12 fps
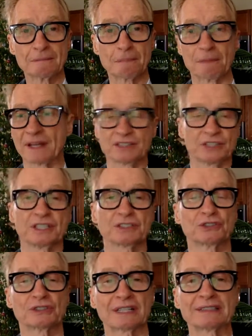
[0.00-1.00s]
because it
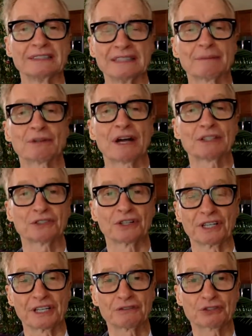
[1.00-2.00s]
doesn't look like the Democrats are going
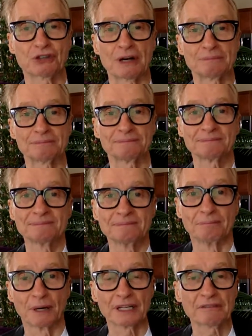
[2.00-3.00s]
to give Trump
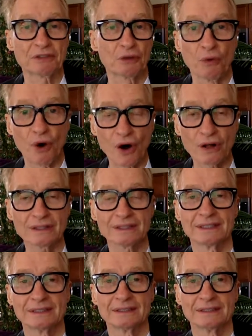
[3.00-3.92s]
money for the wall.